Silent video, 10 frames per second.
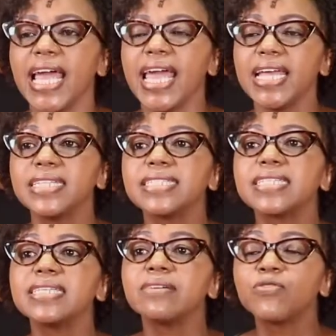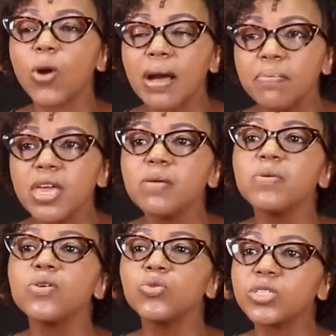And for a
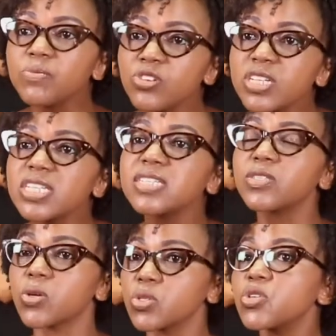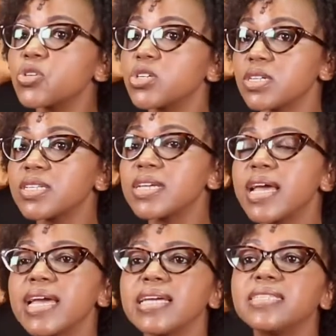baby whose immunity is not so good,
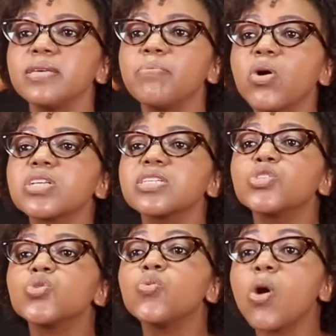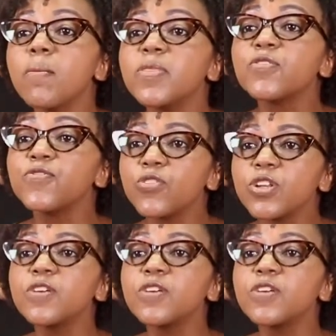it's important to warm the food